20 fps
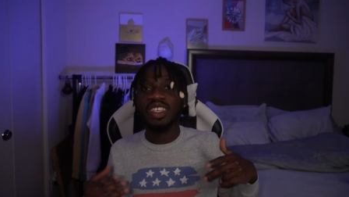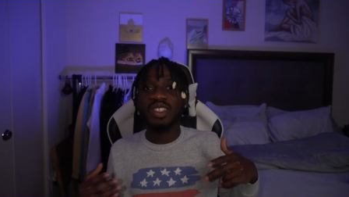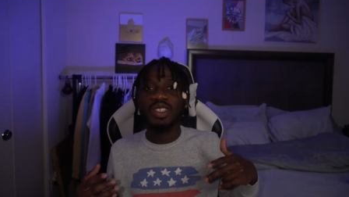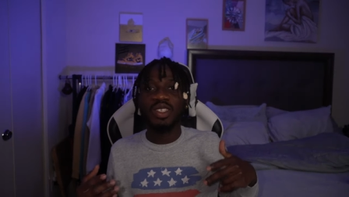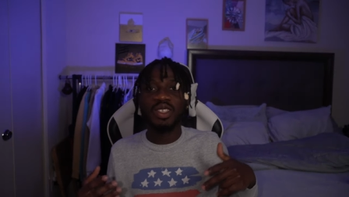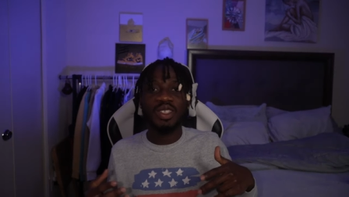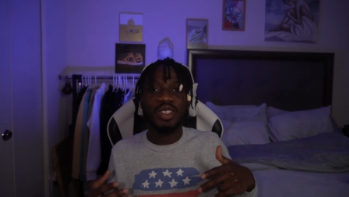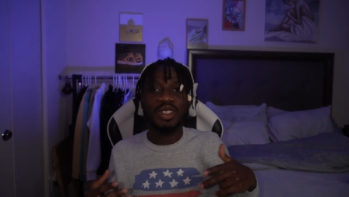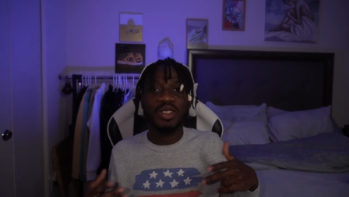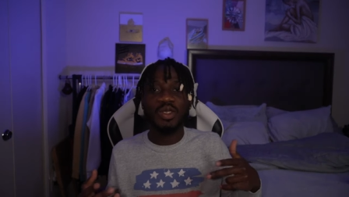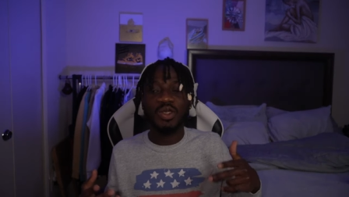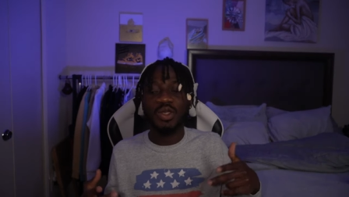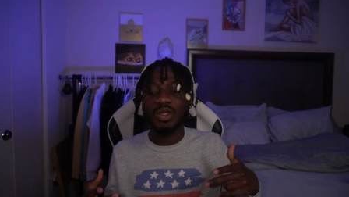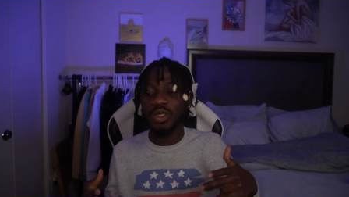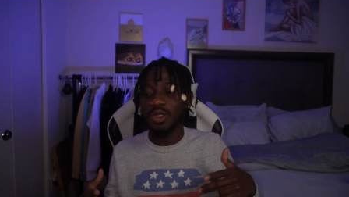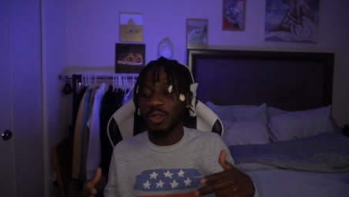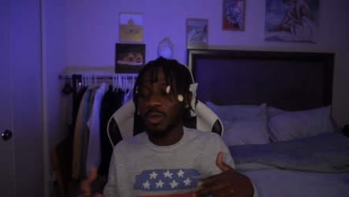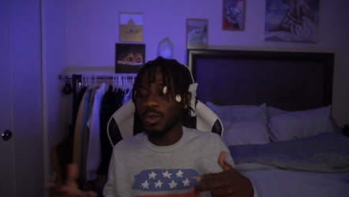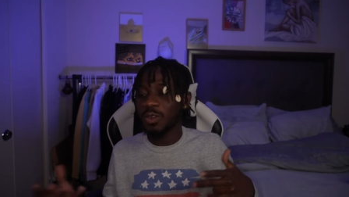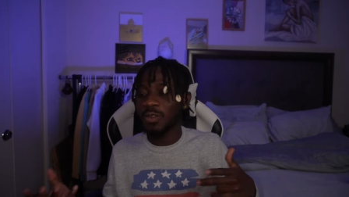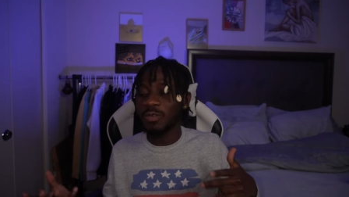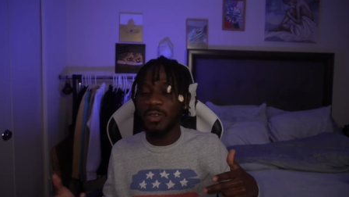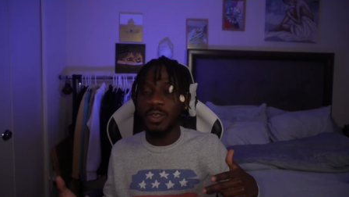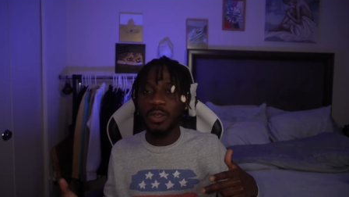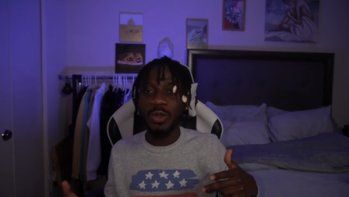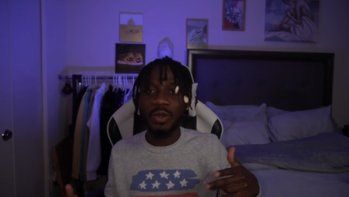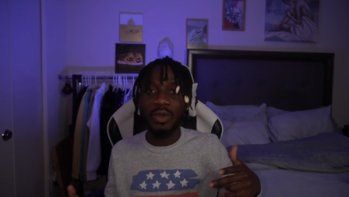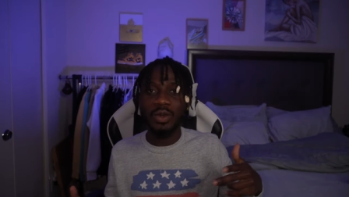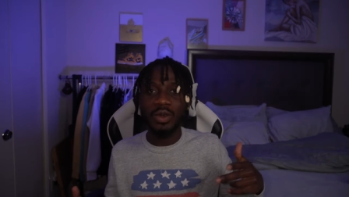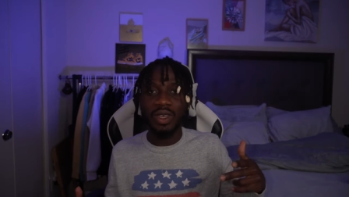in into the
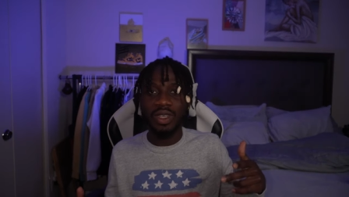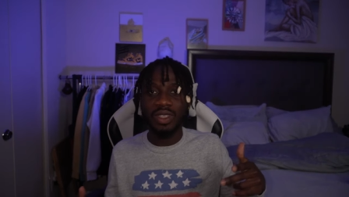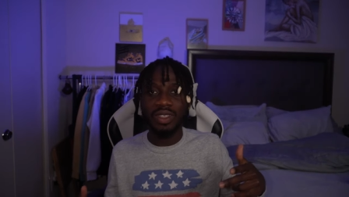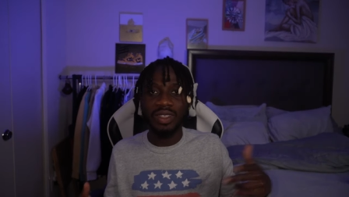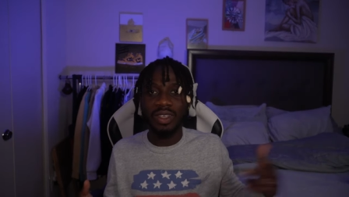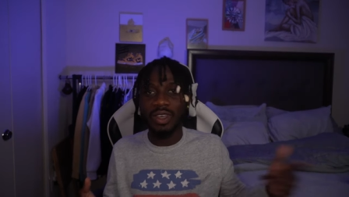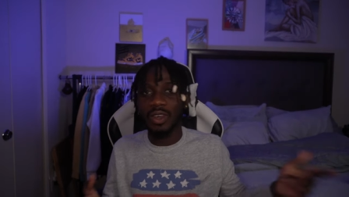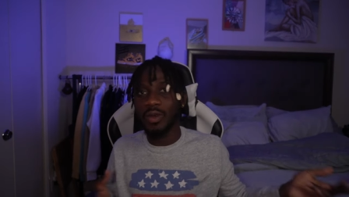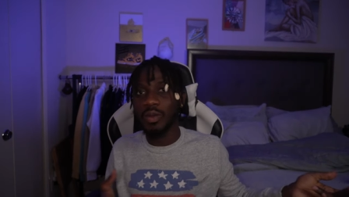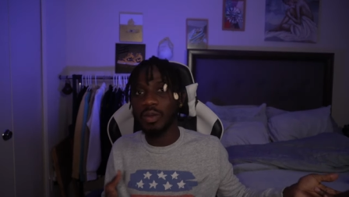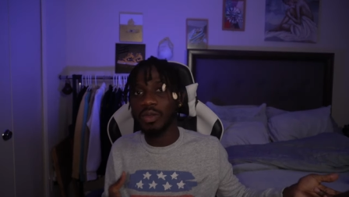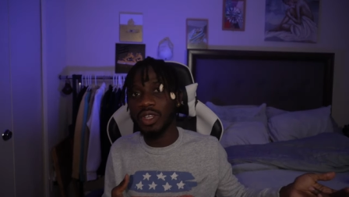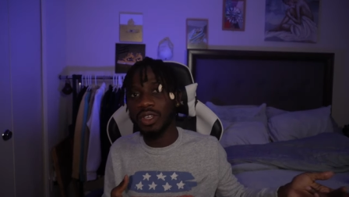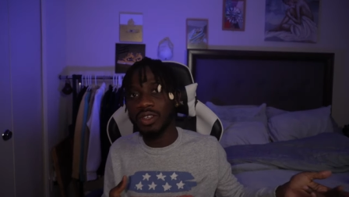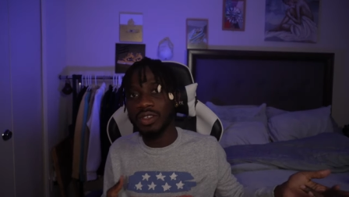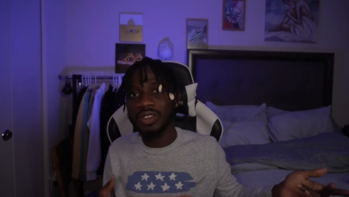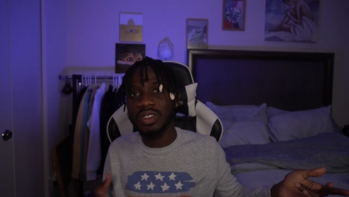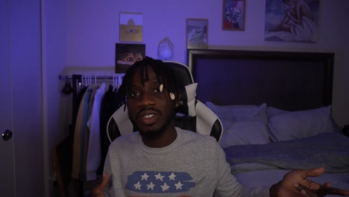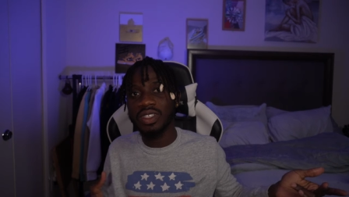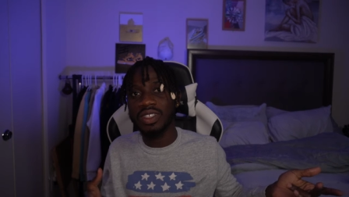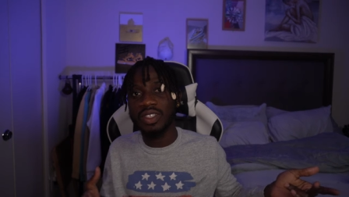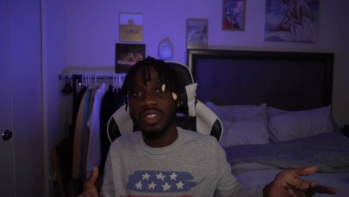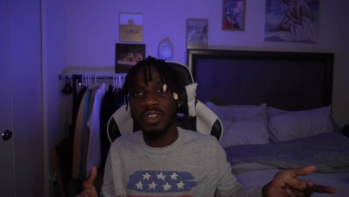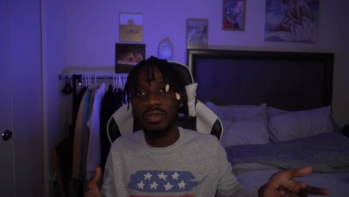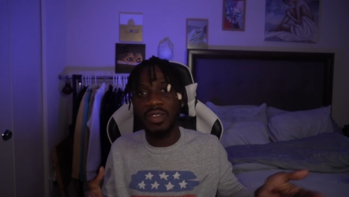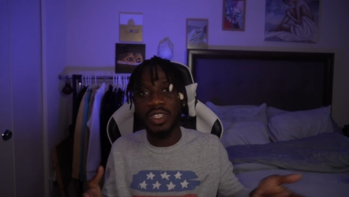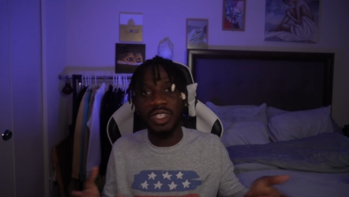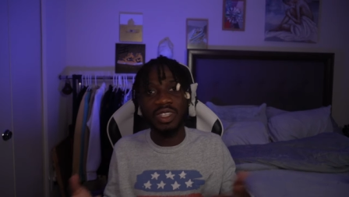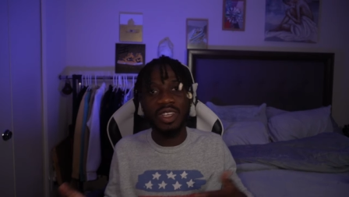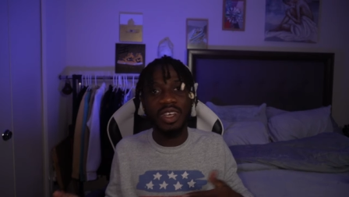review and the comparison
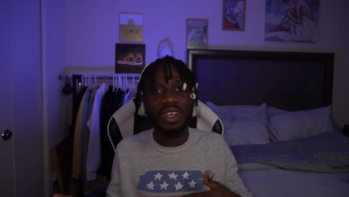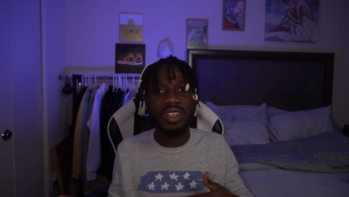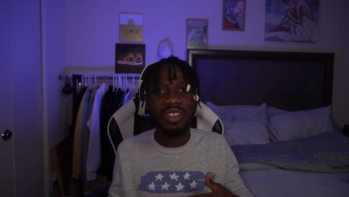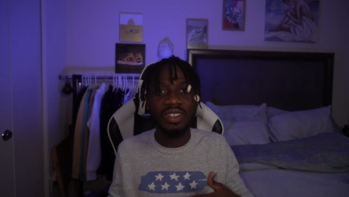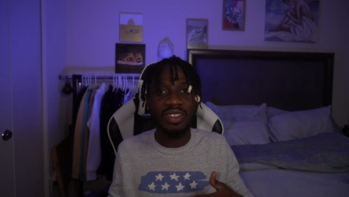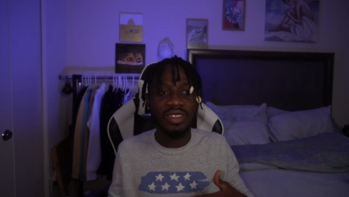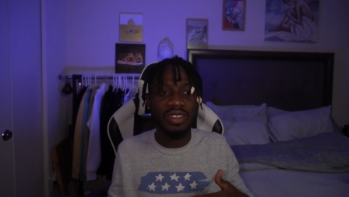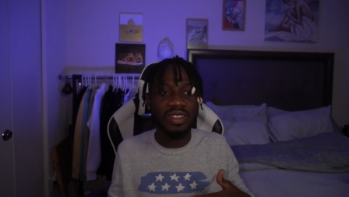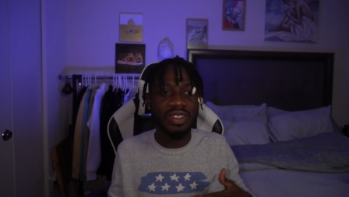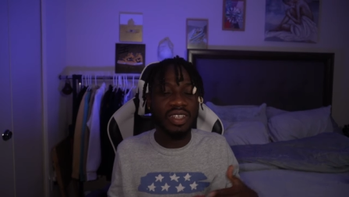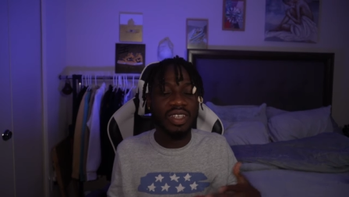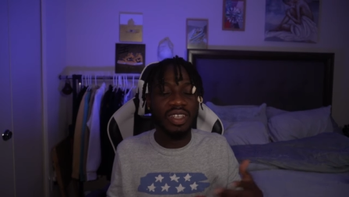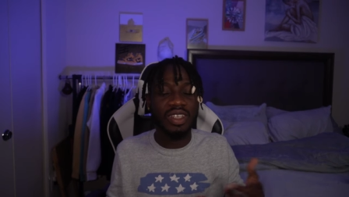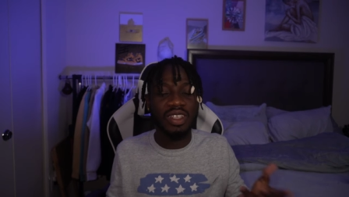of the Dunks,